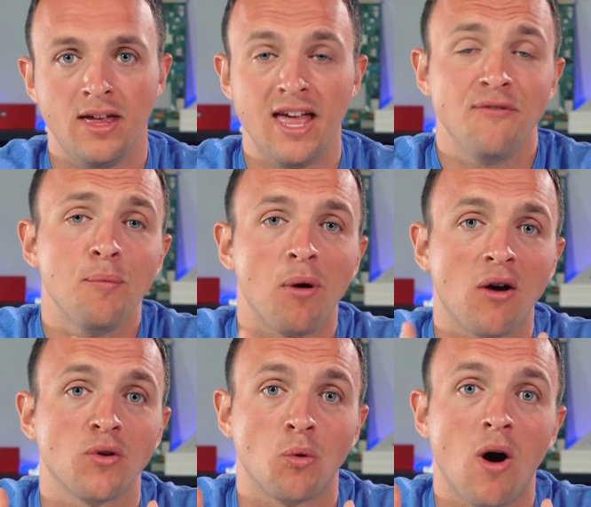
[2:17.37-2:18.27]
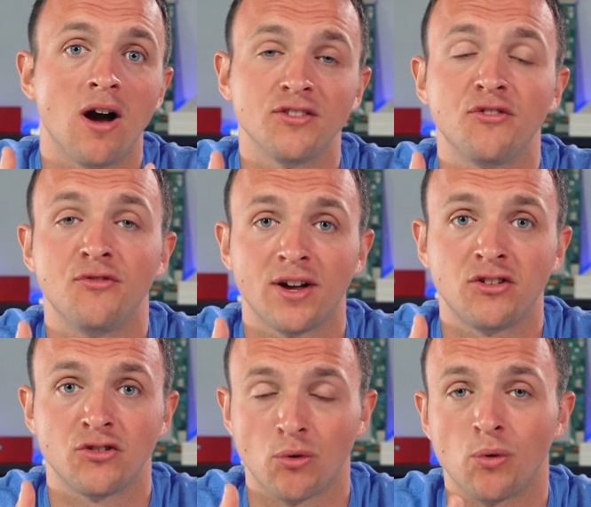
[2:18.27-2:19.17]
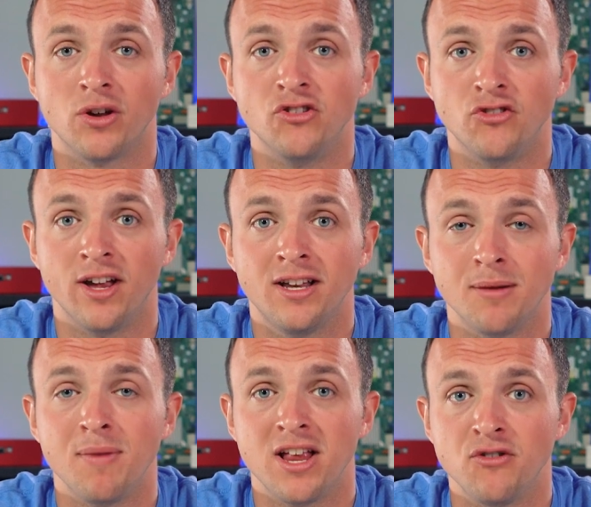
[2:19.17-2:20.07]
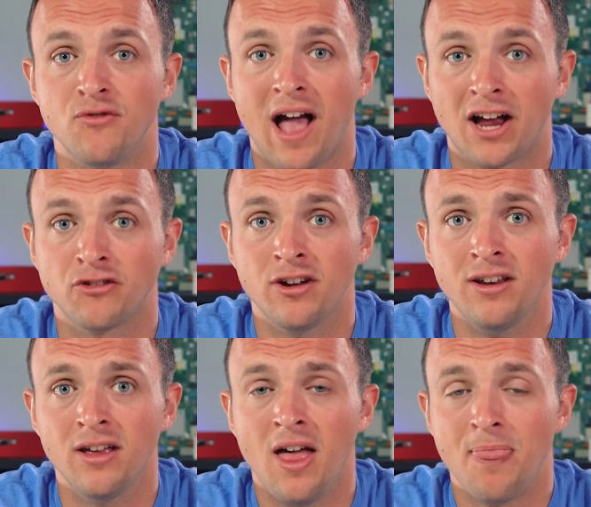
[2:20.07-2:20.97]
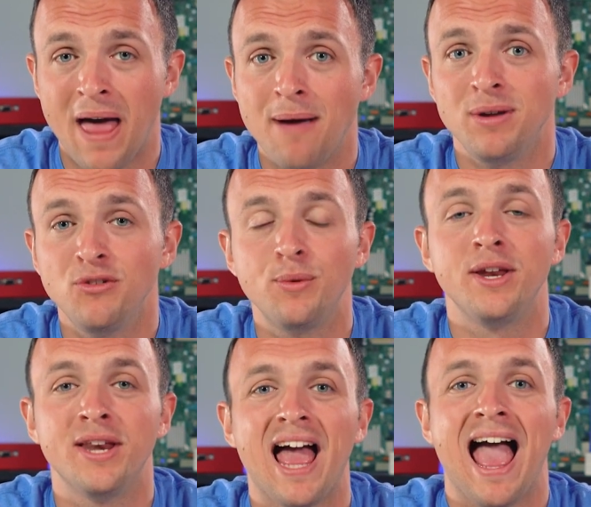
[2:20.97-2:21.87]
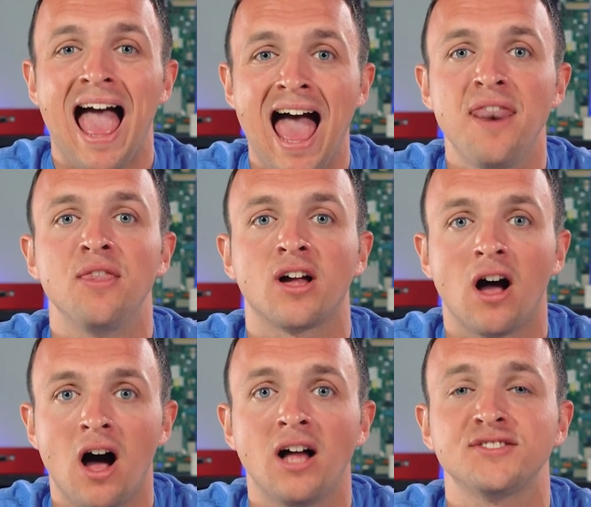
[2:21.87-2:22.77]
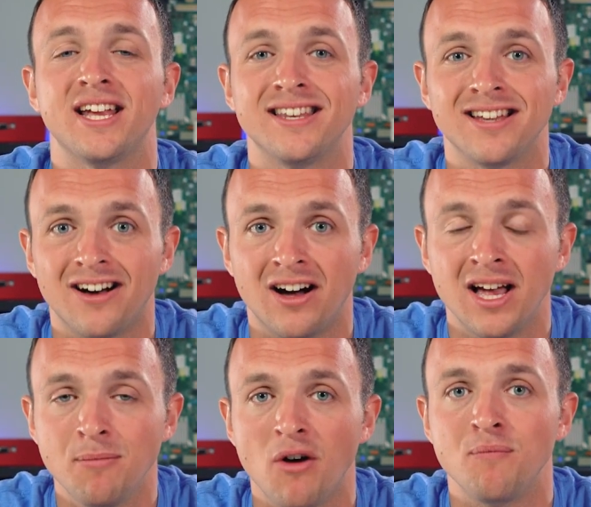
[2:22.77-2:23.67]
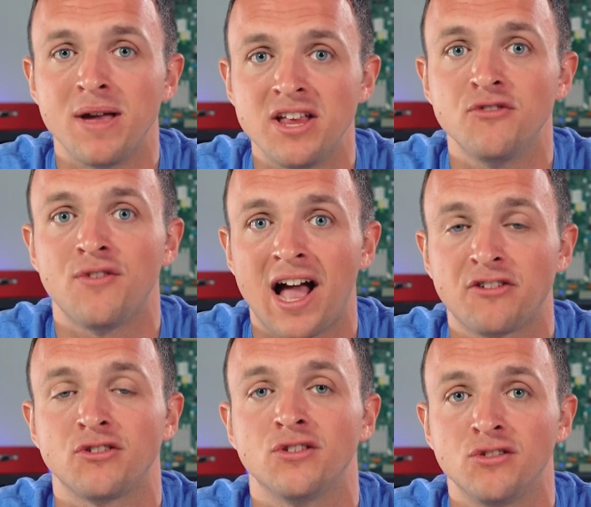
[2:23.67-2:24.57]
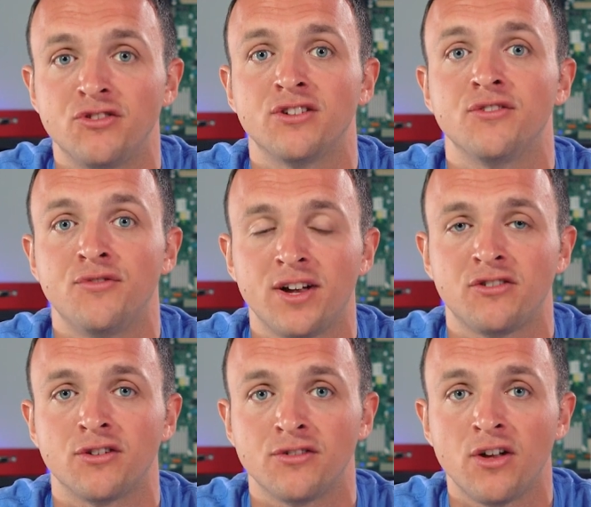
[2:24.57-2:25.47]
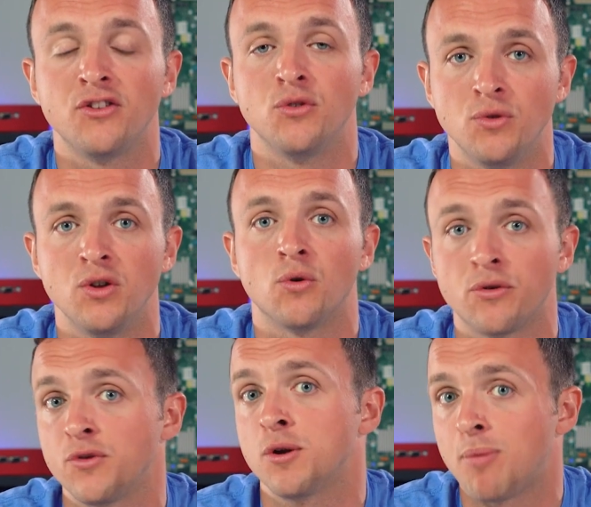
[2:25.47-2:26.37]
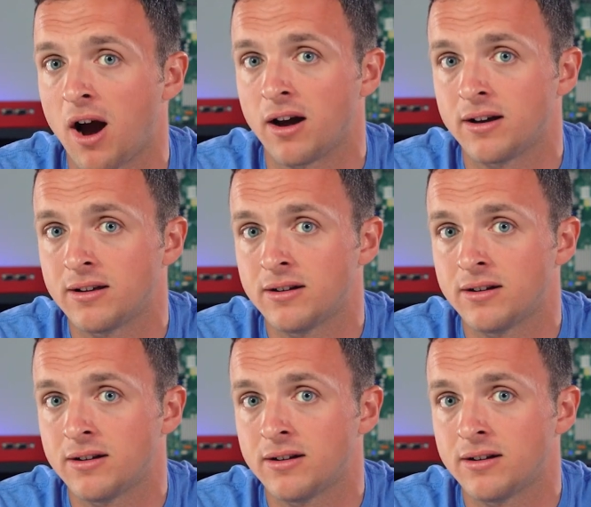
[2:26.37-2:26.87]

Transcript: If a part requires a fixture or a jig to manufacture it, that means we need to add the cost and time of manufacturing those jigs and fixtures to the order for your part.